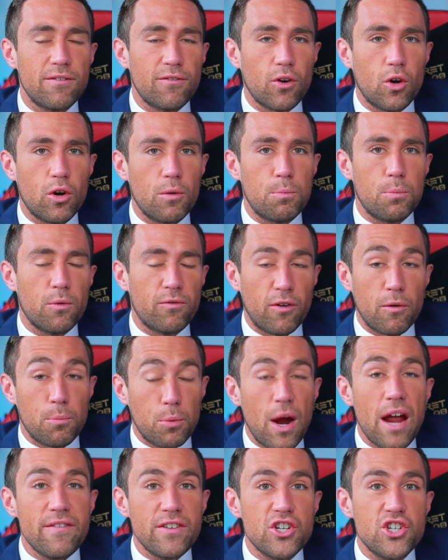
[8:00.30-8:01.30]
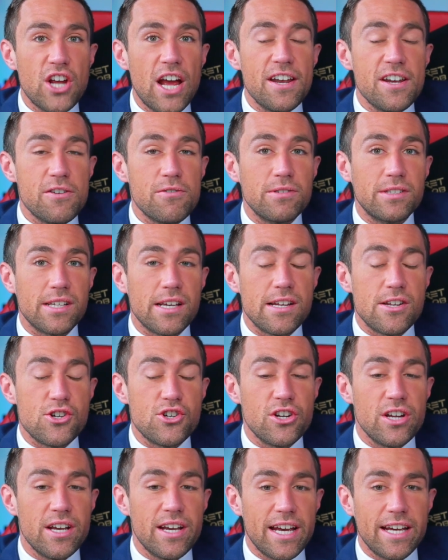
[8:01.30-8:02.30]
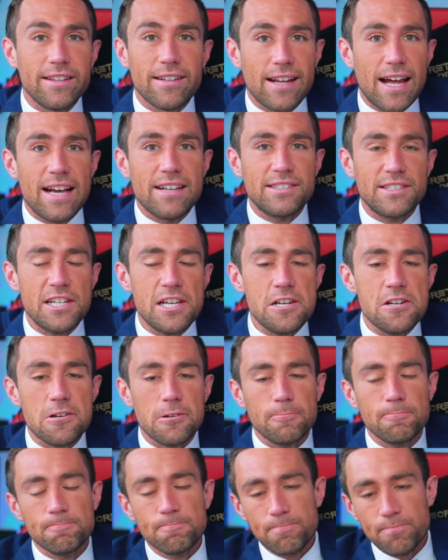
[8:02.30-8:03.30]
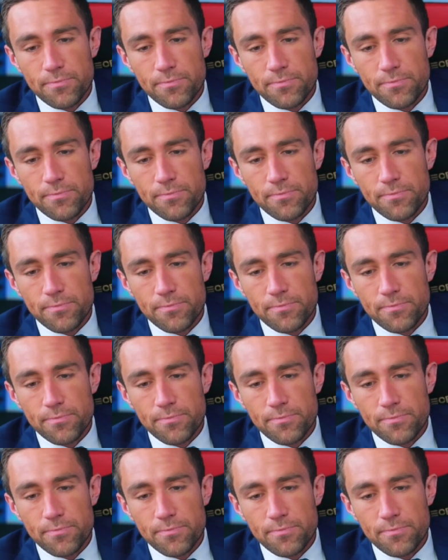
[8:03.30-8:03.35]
for her for private jet usage in the last year.